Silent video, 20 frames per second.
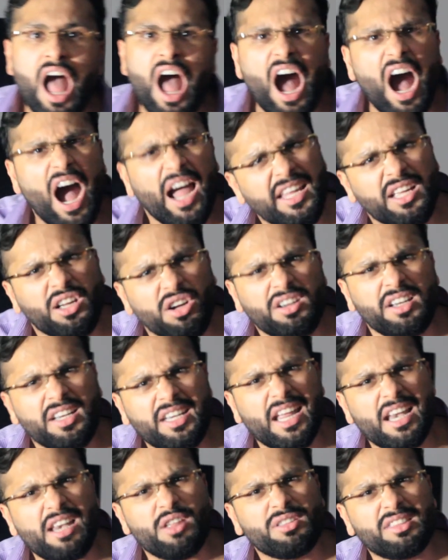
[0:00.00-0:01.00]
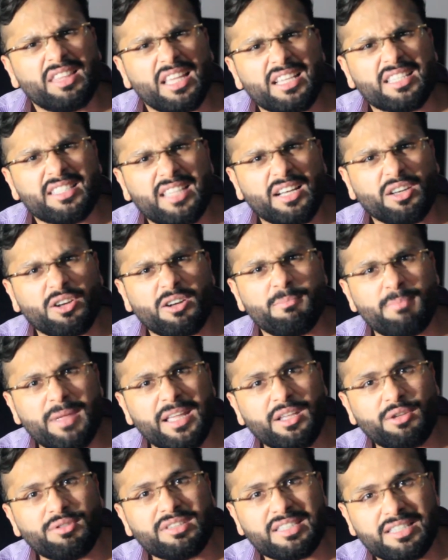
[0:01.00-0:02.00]
I could tell you things that could
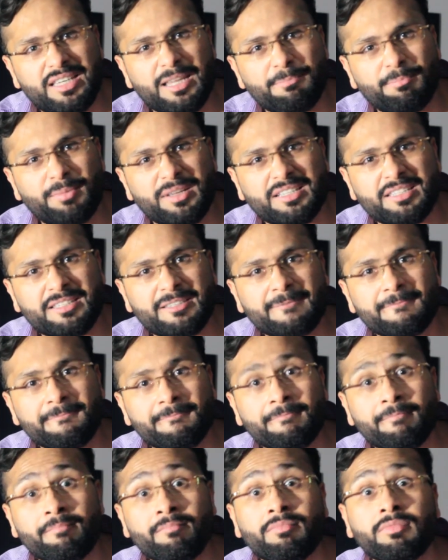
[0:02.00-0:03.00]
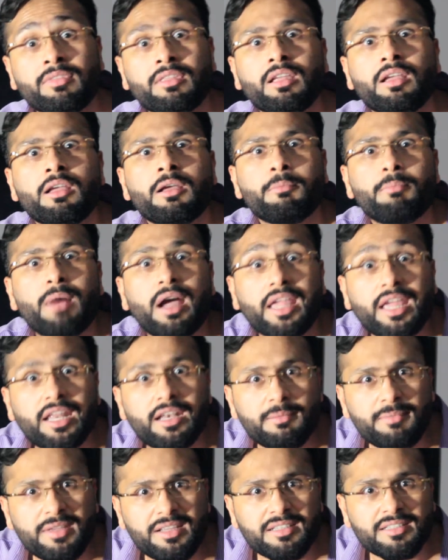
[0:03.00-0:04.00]
make you sleepless. My
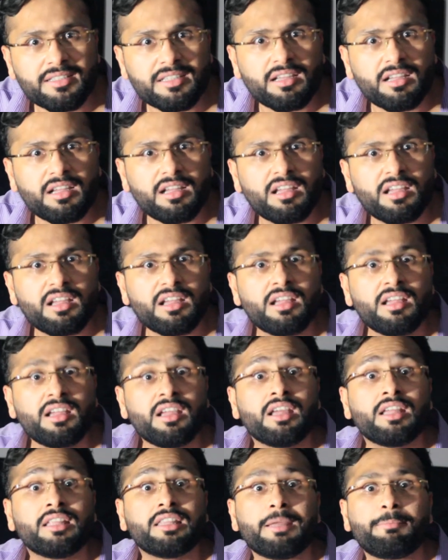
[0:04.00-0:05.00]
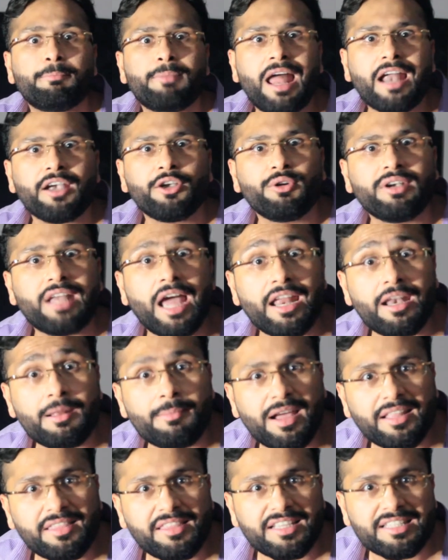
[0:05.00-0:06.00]
enemies, they plan to
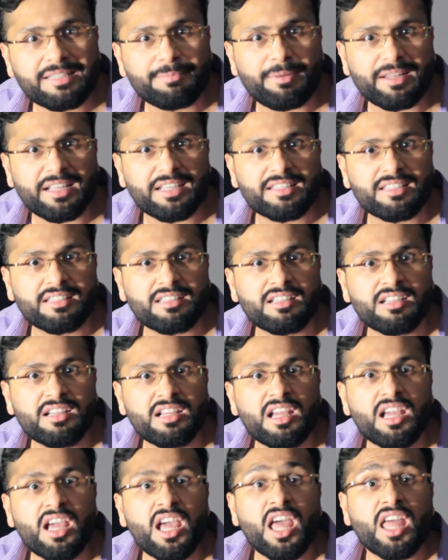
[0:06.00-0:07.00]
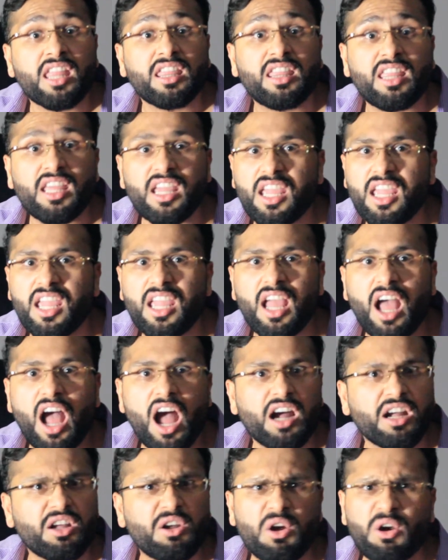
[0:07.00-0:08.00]
dynamite this place. They
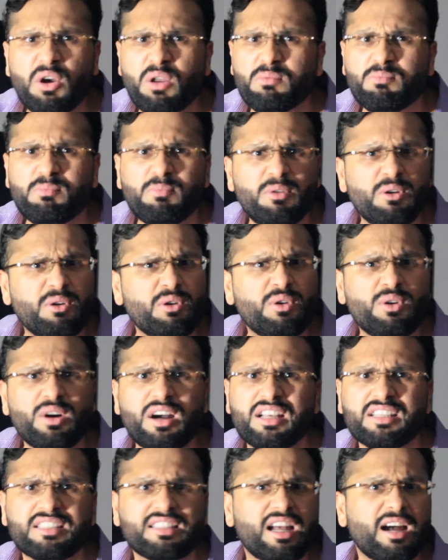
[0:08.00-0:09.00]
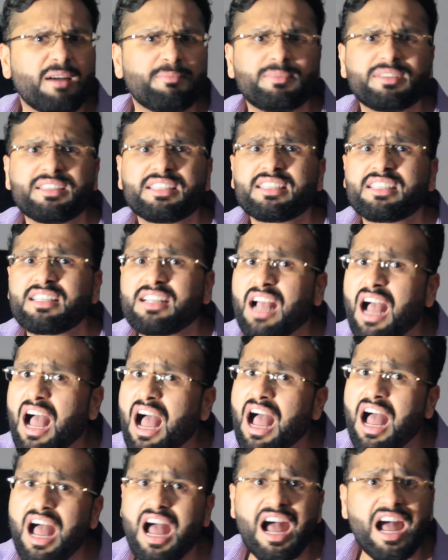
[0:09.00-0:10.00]
are gonna blow us up
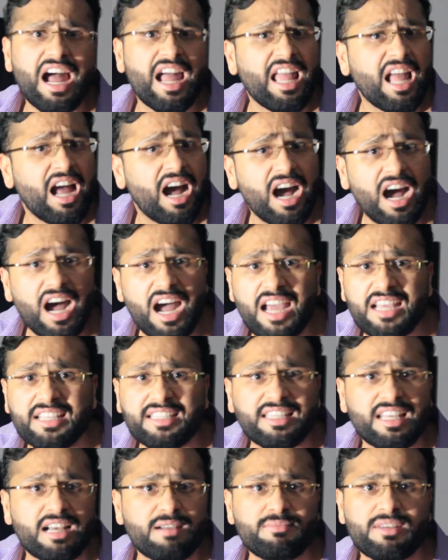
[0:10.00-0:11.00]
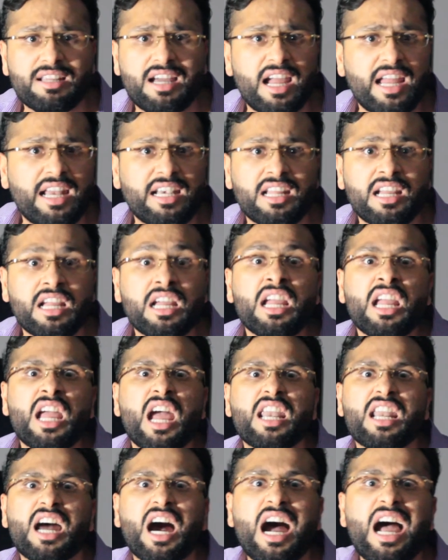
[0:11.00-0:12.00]
sky high some night,
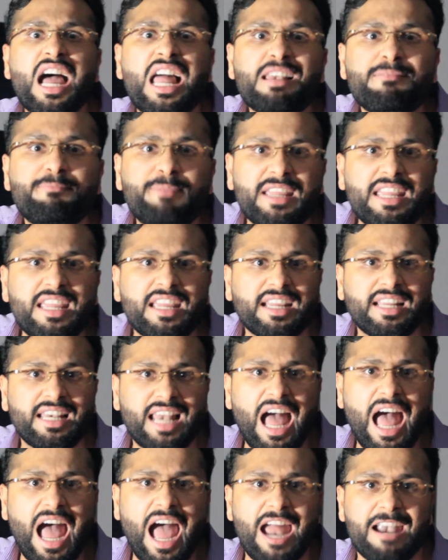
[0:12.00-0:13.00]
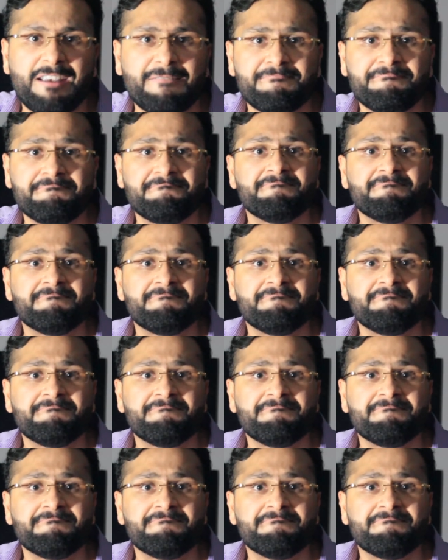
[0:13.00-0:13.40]
and I'll be glad,